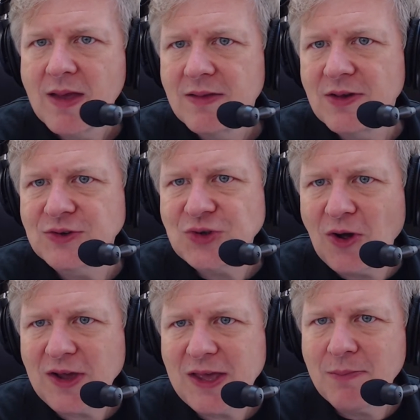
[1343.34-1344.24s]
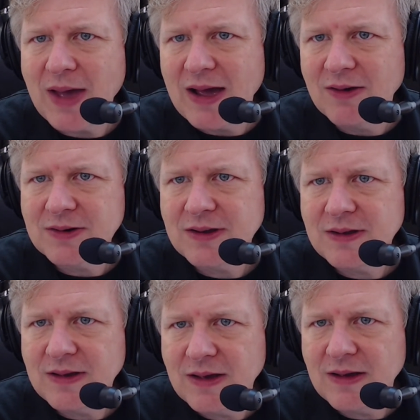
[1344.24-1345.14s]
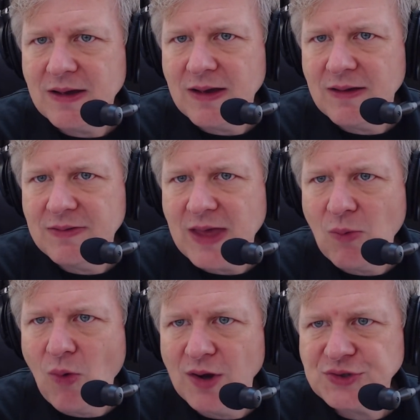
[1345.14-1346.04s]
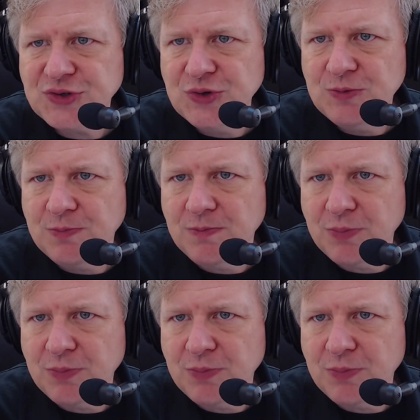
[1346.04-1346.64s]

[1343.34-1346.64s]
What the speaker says: They're talking about they want to